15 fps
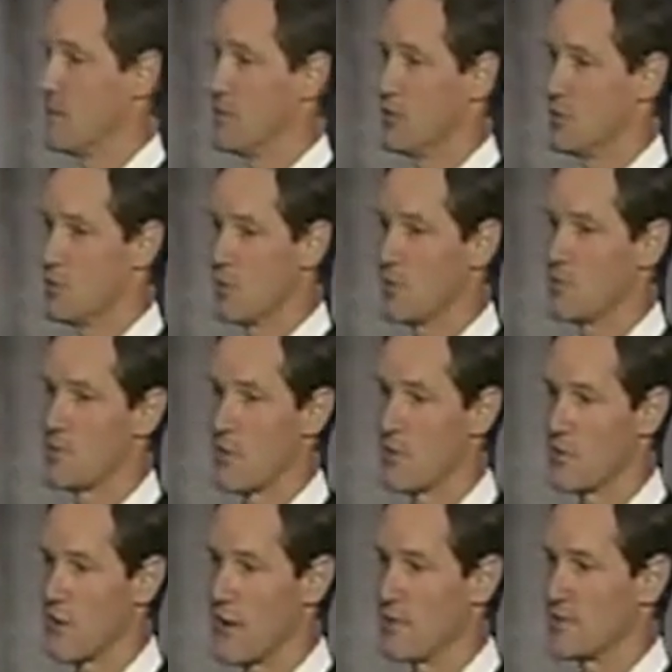Doing
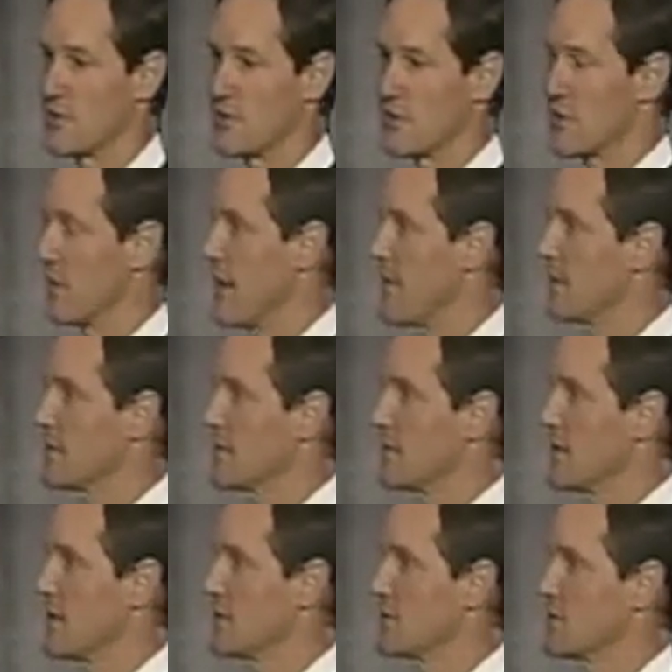programs that are collaborative in
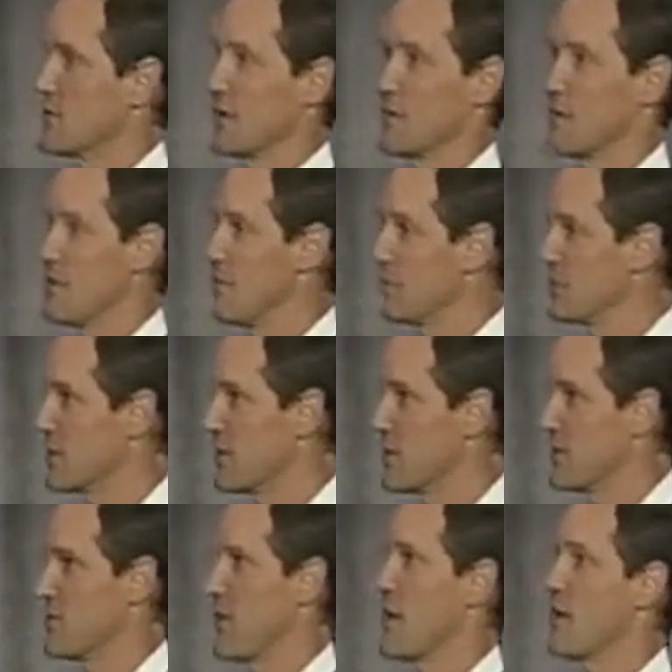nature, getting people to get
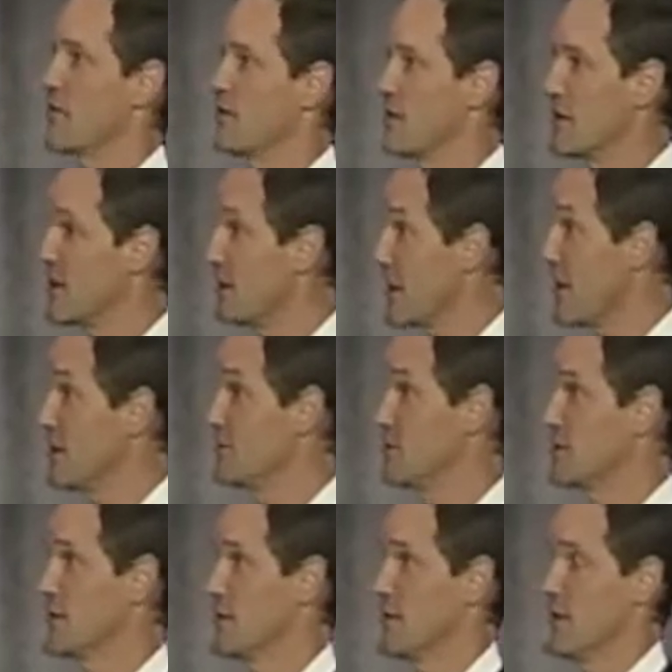involved and
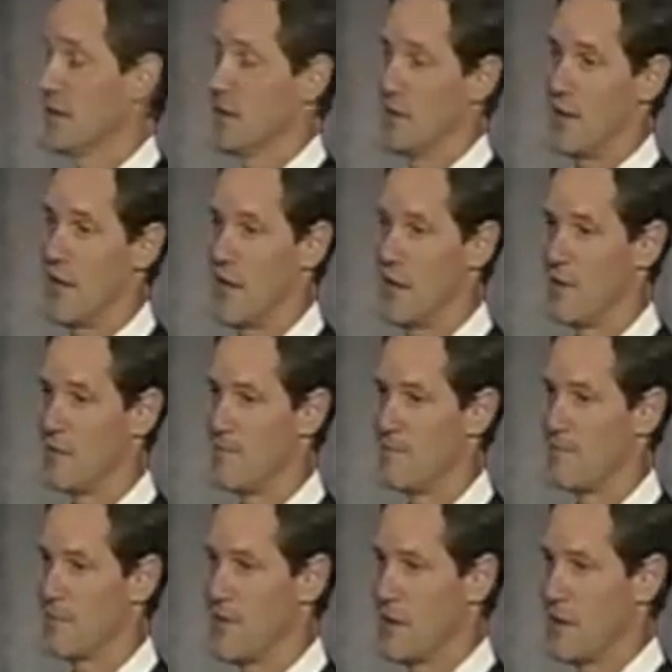engaged.
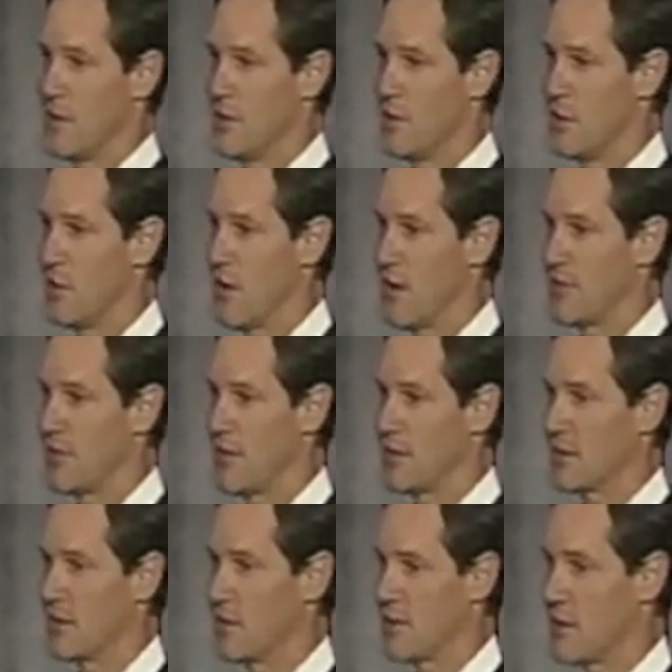I
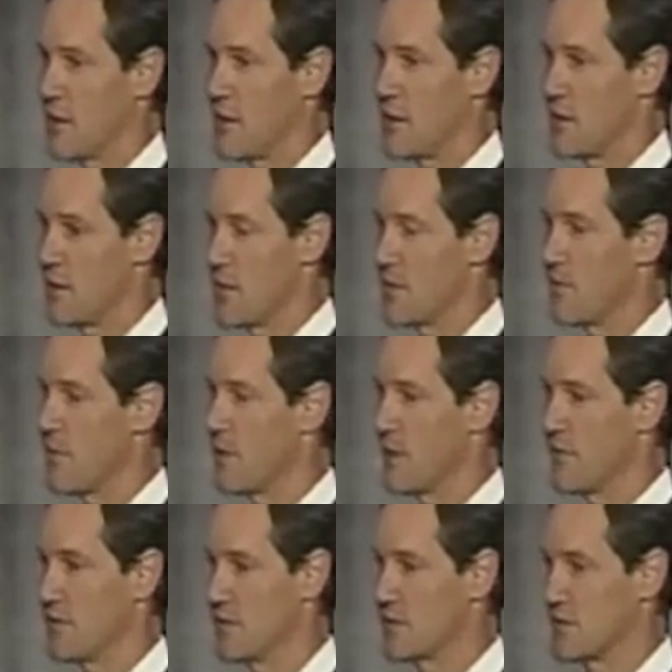think the other part
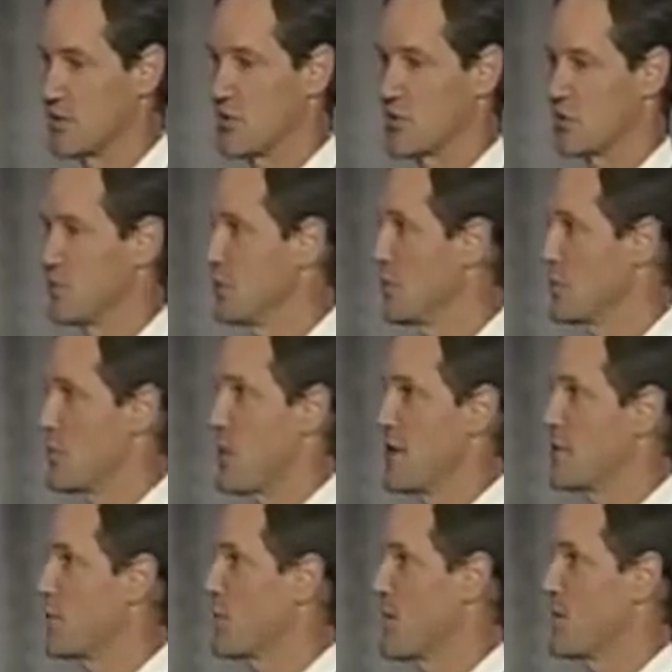of it is just doing great
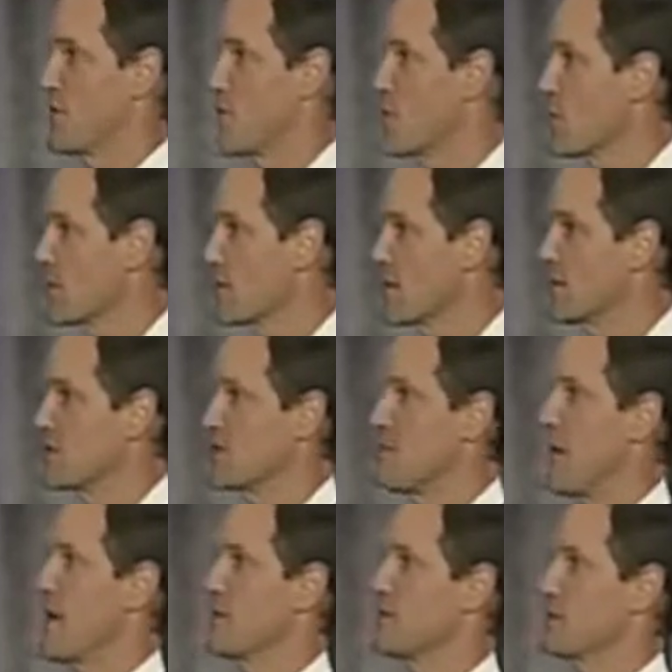creative work that
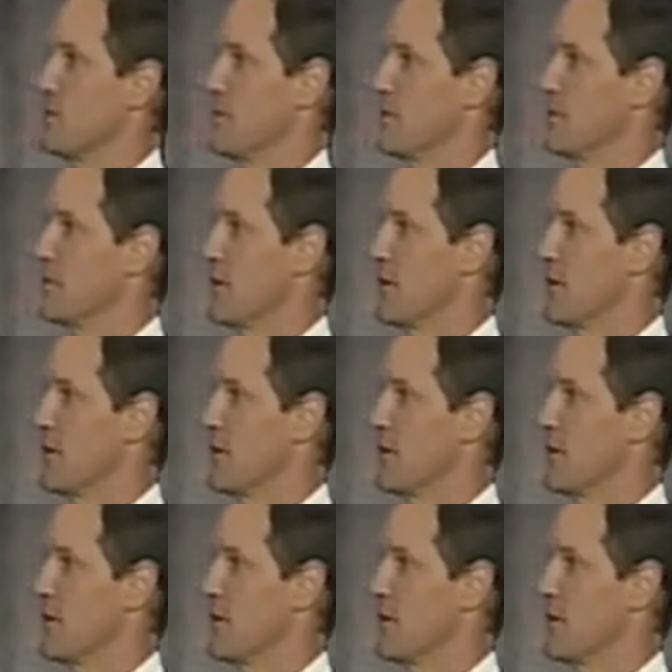inspires people.